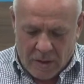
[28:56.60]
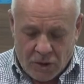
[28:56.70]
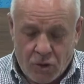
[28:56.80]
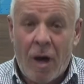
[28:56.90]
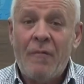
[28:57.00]

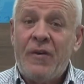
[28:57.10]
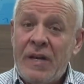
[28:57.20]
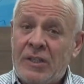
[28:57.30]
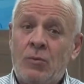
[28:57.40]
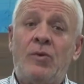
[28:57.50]
So I'm
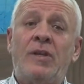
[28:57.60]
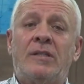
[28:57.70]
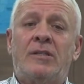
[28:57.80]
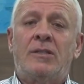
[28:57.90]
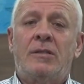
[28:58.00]
finishing with
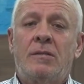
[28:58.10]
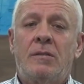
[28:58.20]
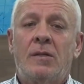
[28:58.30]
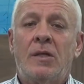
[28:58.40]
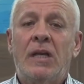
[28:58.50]
this.
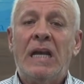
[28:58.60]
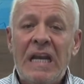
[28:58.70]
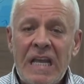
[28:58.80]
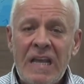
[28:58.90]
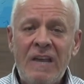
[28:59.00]

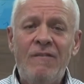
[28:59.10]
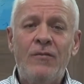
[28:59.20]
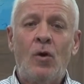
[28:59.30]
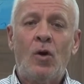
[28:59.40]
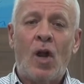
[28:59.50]
Live
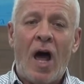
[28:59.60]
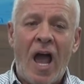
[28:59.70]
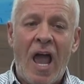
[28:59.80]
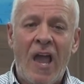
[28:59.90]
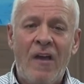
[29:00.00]
your
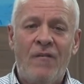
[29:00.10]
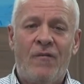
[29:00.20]
life